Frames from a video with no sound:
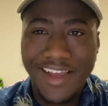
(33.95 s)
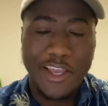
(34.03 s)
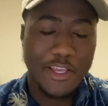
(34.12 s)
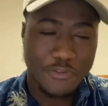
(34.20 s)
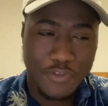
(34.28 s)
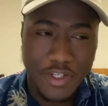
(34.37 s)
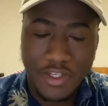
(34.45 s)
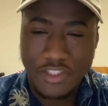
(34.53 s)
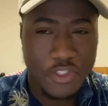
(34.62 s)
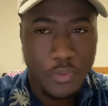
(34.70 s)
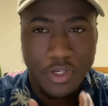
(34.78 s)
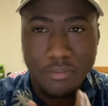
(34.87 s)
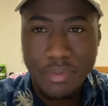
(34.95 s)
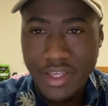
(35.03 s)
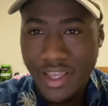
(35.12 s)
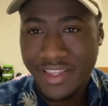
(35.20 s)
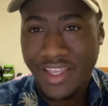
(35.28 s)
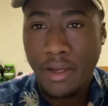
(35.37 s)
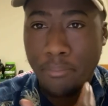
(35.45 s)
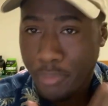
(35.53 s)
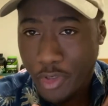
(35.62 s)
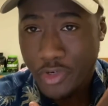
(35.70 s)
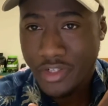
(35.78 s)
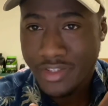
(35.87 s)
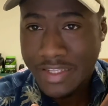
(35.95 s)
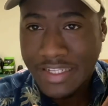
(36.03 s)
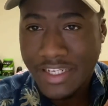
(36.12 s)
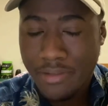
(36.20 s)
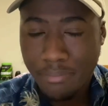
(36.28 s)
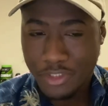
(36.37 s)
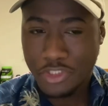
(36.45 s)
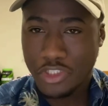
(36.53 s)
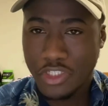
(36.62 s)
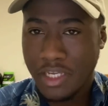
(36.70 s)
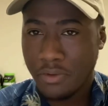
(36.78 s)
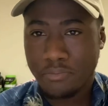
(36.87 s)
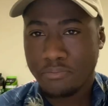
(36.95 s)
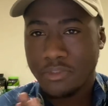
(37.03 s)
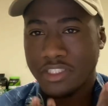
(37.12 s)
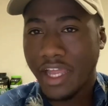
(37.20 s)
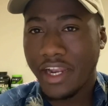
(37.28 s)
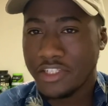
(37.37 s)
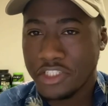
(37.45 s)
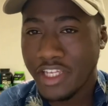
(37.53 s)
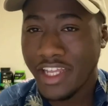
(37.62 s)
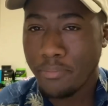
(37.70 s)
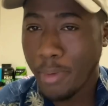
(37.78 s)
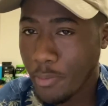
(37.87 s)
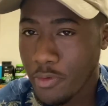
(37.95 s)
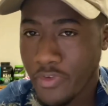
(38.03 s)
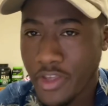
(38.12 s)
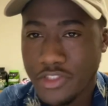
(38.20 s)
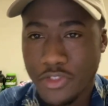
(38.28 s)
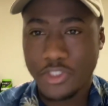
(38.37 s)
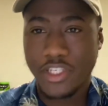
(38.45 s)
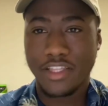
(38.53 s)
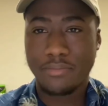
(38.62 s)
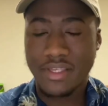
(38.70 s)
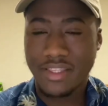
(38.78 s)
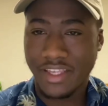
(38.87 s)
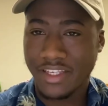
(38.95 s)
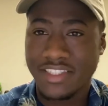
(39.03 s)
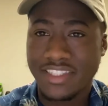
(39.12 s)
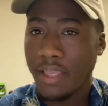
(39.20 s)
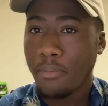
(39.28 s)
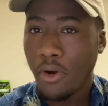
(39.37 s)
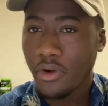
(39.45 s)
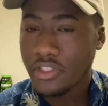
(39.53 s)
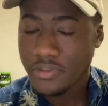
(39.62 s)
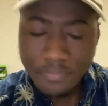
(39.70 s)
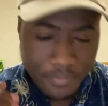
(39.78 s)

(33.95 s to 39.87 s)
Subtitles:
It's funny because she wanted to be a bearded lady, but she decided she had a baby face, so she had to be like an escape artist.